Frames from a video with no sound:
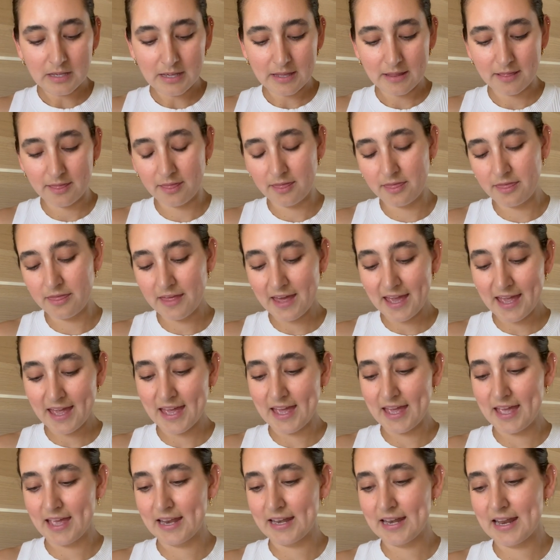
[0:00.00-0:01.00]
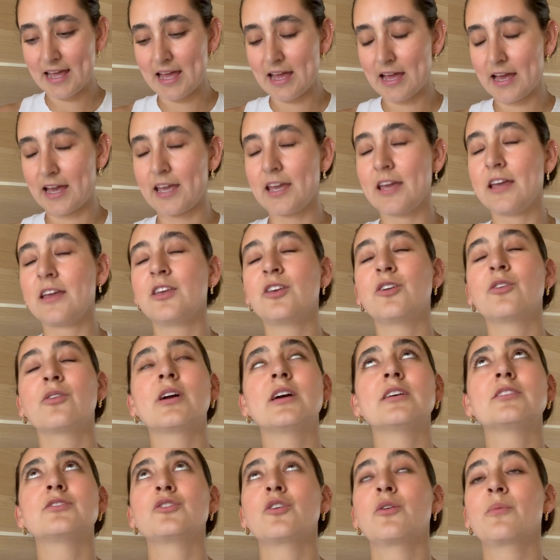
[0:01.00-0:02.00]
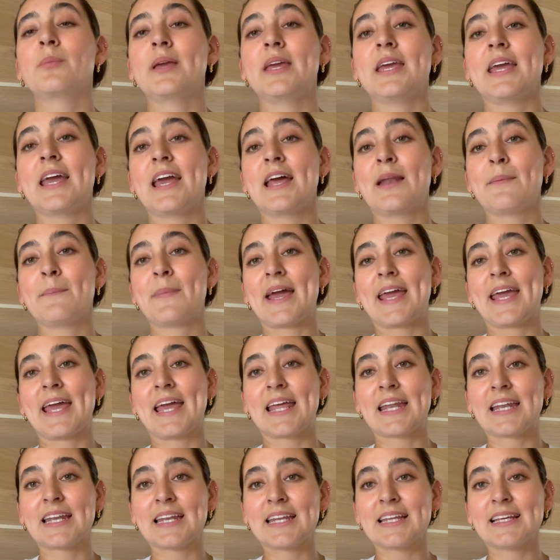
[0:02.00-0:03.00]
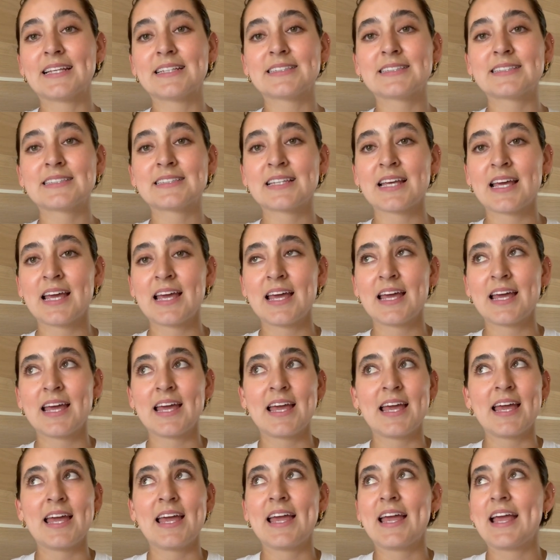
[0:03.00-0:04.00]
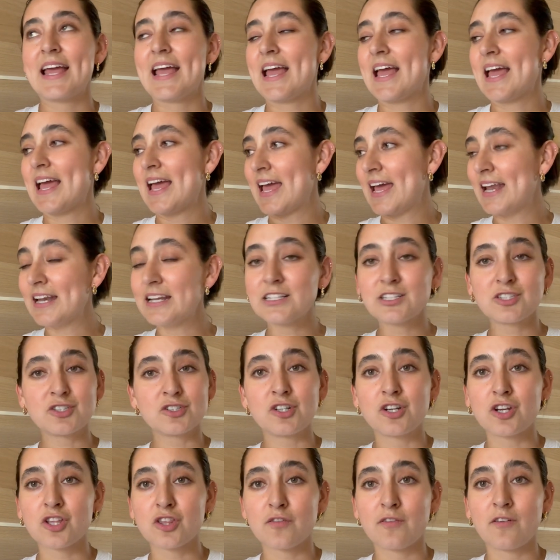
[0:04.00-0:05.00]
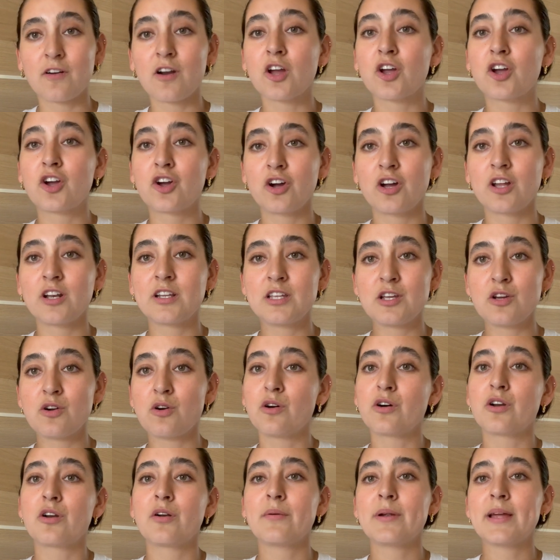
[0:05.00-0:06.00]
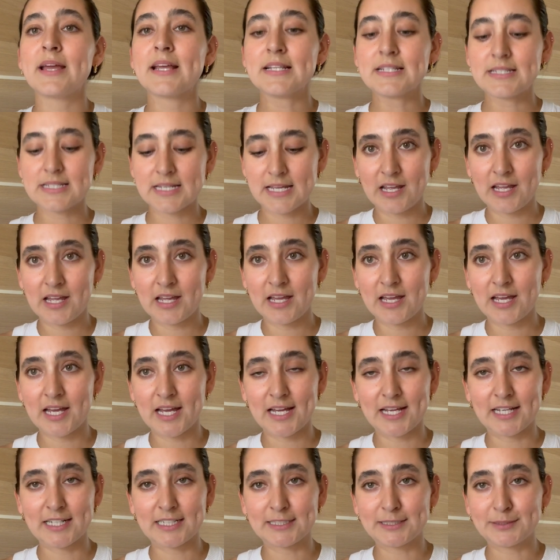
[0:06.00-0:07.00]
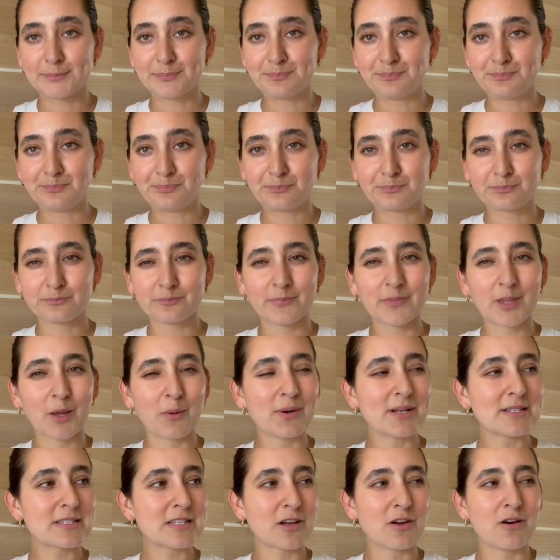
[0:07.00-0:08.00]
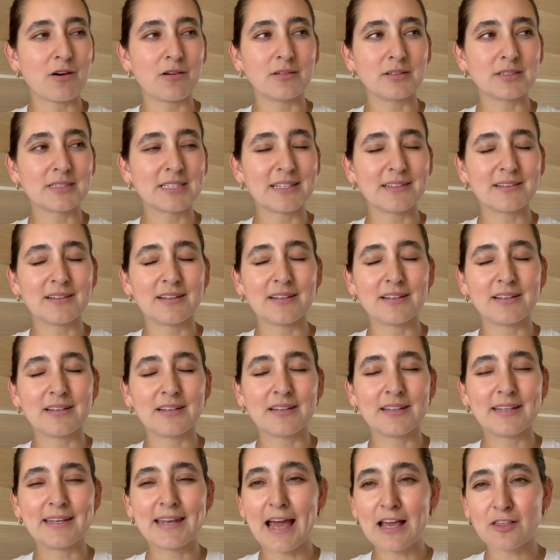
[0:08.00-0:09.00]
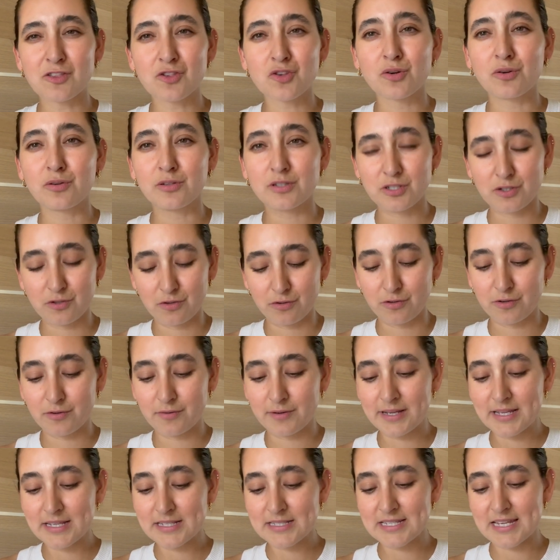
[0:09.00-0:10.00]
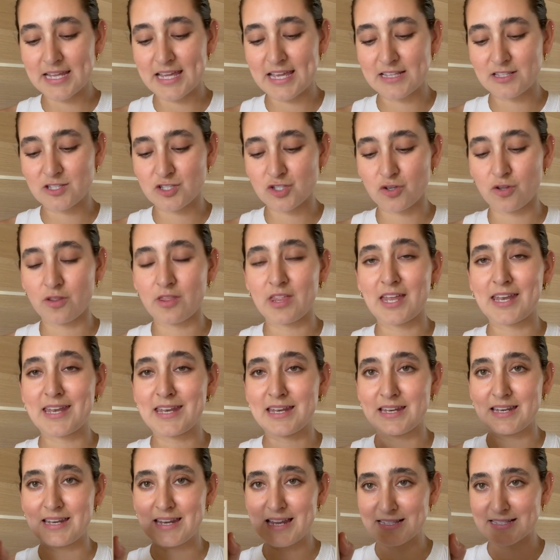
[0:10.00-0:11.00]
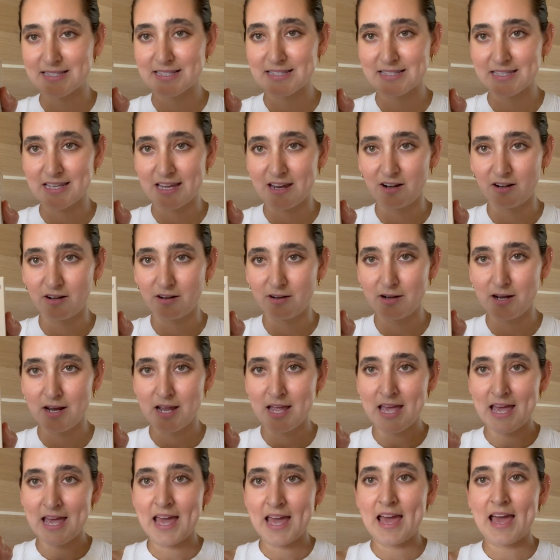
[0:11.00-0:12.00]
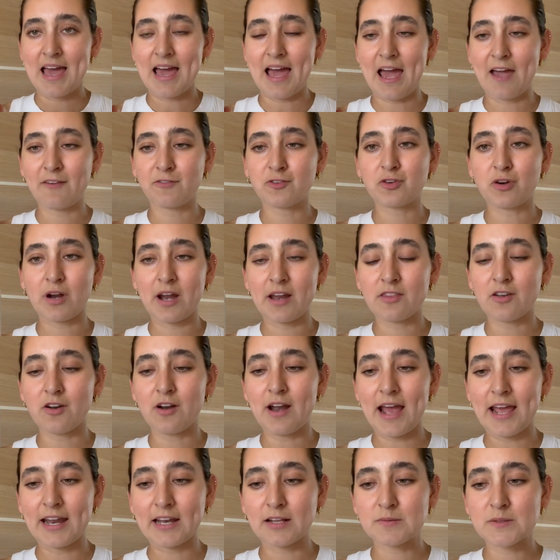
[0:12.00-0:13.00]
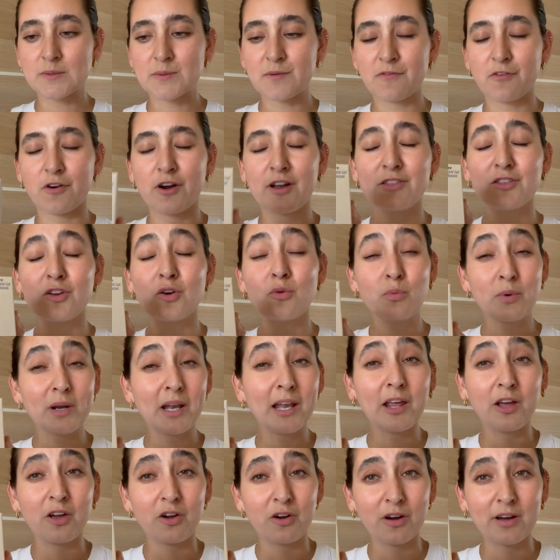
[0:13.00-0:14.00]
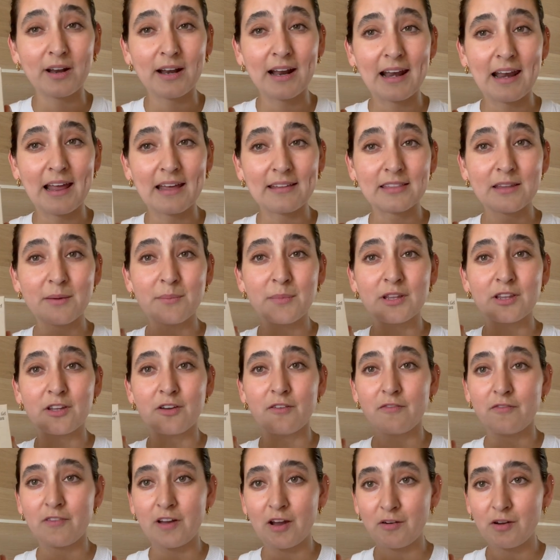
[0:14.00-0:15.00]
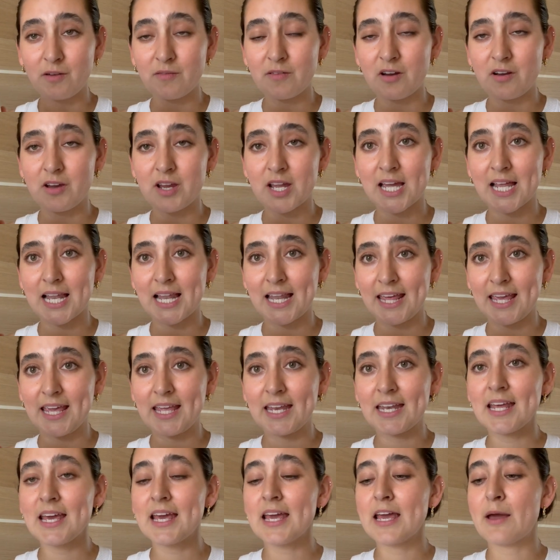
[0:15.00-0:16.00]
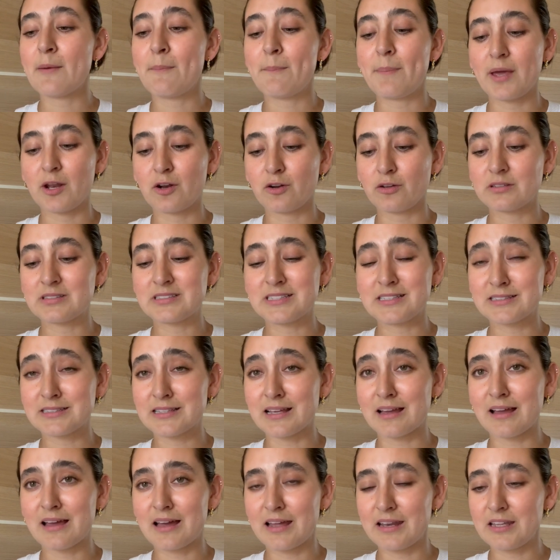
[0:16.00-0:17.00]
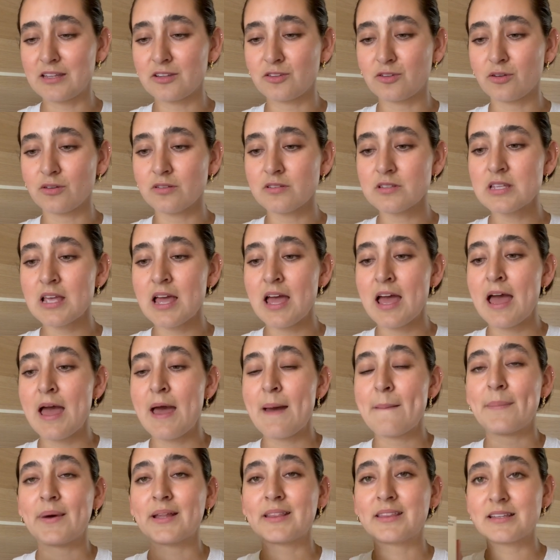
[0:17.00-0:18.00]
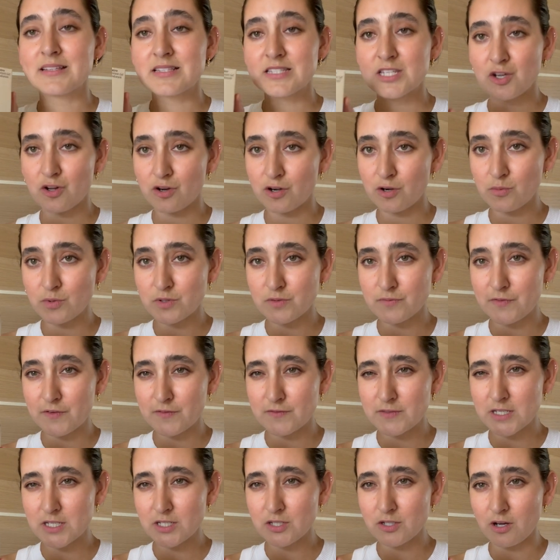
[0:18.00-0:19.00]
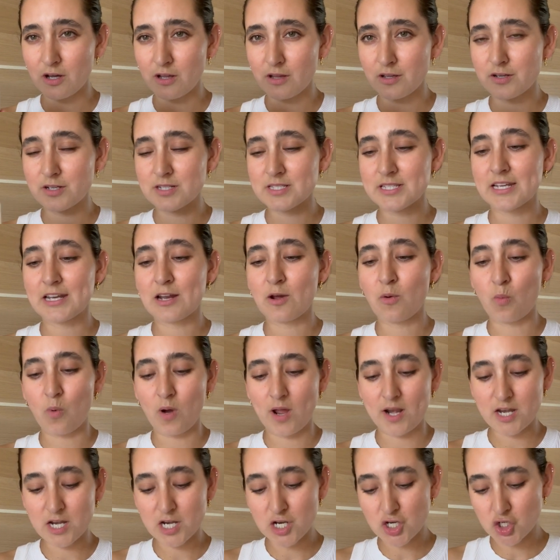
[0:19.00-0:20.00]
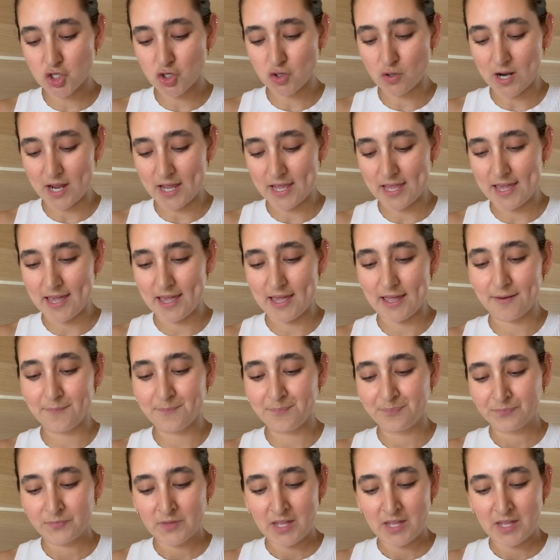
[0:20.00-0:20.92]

Then you guys know me and my endless search for a good deodorant. What is it called? Natural deodorant. And so the Necessaire, I've tried their items before and they're really good. I like them and they're very, very clean. Pero si están caritos. But this deodorant was $15 and I wanted to try it.